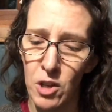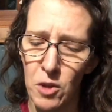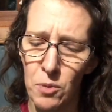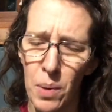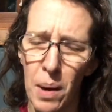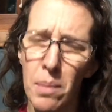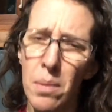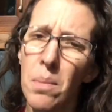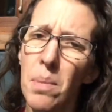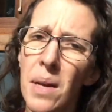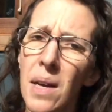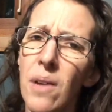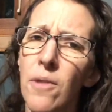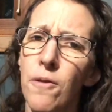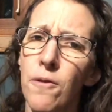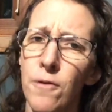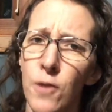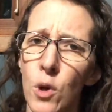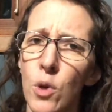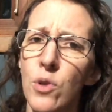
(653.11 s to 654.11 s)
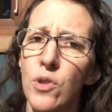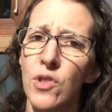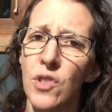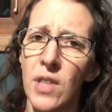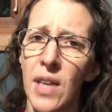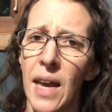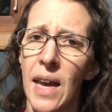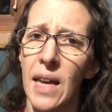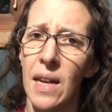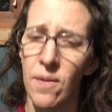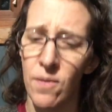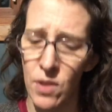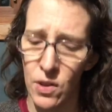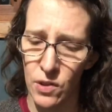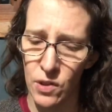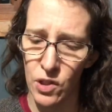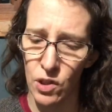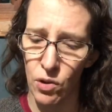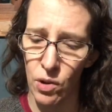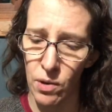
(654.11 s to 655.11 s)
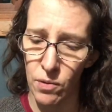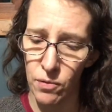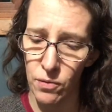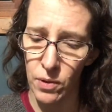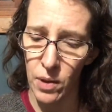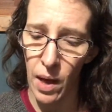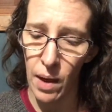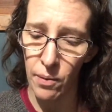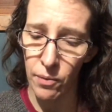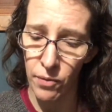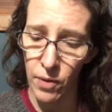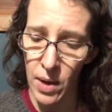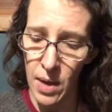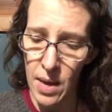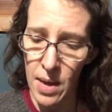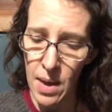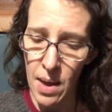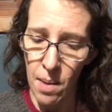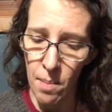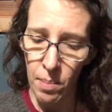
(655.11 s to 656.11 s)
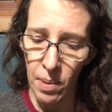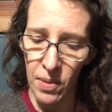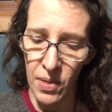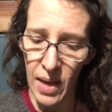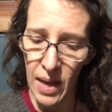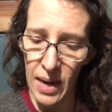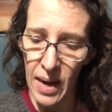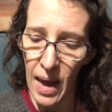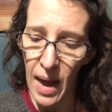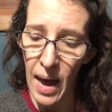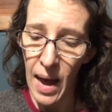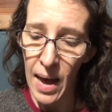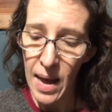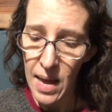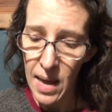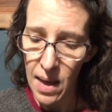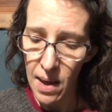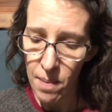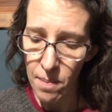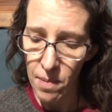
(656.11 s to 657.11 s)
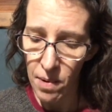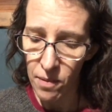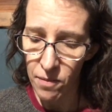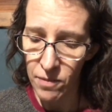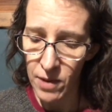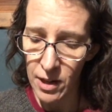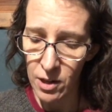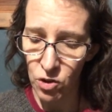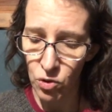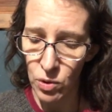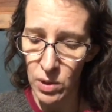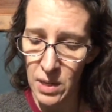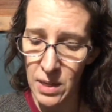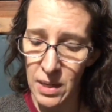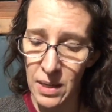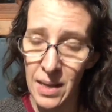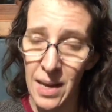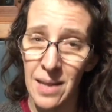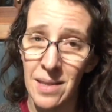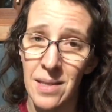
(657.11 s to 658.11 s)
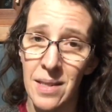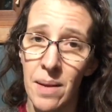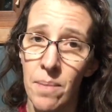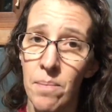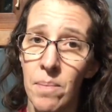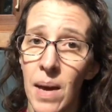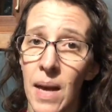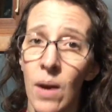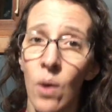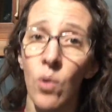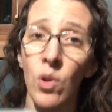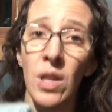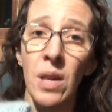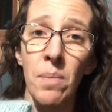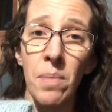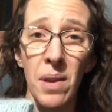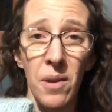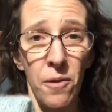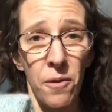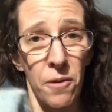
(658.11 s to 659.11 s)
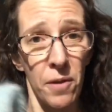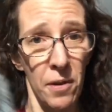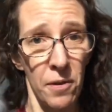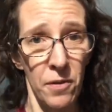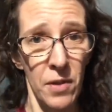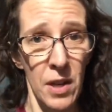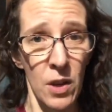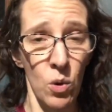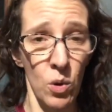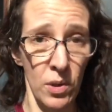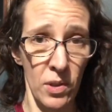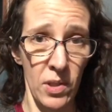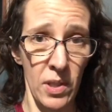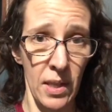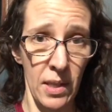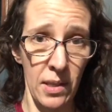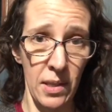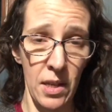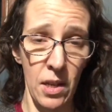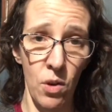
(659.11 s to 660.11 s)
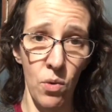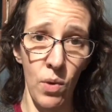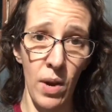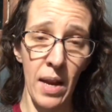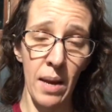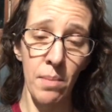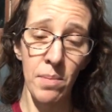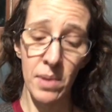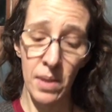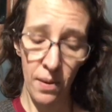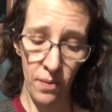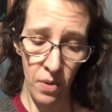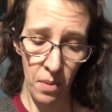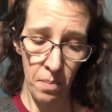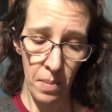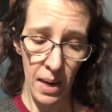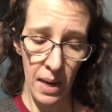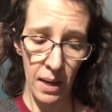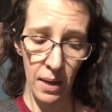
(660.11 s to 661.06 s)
It's probably a full skein of the Surrey fluff, but then I am venturing to guess it may only be 50 or 60 grams of the main